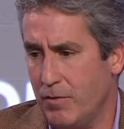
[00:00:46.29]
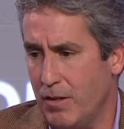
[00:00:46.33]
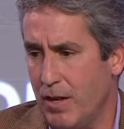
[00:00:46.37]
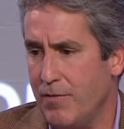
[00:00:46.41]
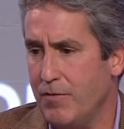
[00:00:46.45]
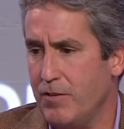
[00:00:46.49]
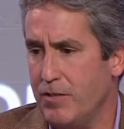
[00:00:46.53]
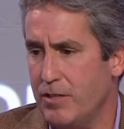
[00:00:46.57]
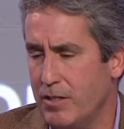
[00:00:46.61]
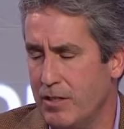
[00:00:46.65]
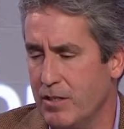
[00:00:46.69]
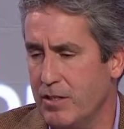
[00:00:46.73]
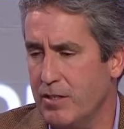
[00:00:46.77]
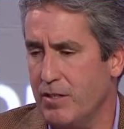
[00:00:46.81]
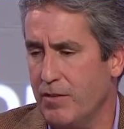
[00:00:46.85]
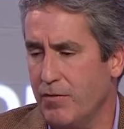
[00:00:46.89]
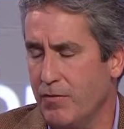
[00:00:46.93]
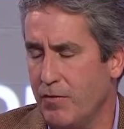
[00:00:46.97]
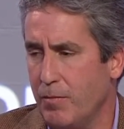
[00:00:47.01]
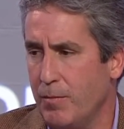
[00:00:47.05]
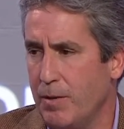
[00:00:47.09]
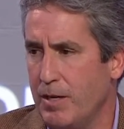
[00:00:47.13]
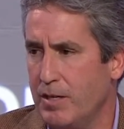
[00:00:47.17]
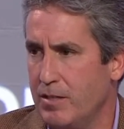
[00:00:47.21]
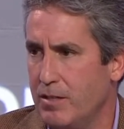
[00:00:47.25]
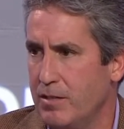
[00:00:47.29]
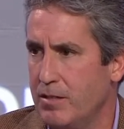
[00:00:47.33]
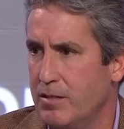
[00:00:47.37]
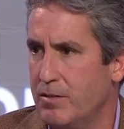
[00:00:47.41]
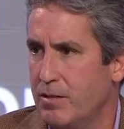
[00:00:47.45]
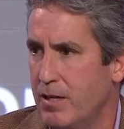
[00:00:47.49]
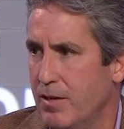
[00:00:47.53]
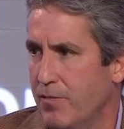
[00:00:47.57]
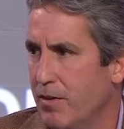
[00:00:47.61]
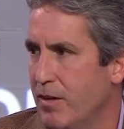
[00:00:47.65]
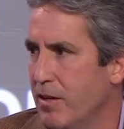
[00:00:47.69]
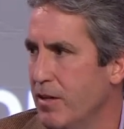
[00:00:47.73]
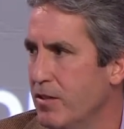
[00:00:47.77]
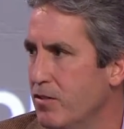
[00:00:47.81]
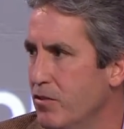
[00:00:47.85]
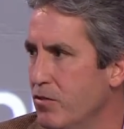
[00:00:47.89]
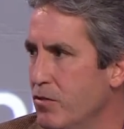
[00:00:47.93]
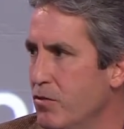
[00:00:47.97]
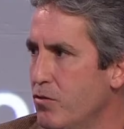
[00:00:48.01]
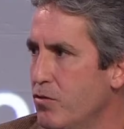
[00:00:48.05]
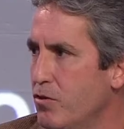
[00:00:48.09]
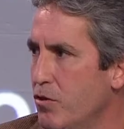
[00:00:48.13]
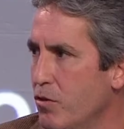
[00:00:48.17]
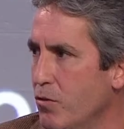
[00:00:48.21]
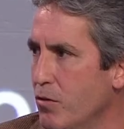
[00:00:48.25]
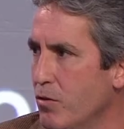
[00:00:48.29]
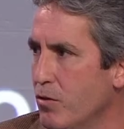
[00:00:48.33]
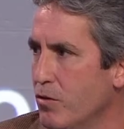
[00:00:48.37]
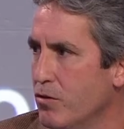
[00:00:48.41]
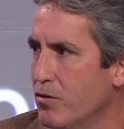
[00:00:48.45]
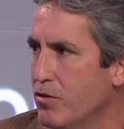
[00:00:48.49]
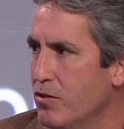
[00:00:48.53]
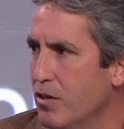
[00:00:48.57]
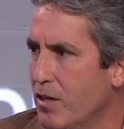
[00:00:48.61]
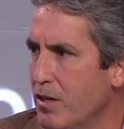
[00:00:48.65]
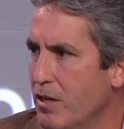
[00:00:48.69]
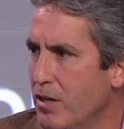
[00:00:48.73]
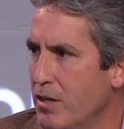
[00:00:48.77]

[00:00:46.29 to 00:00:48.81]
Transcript: leveraging this information is giving us new tools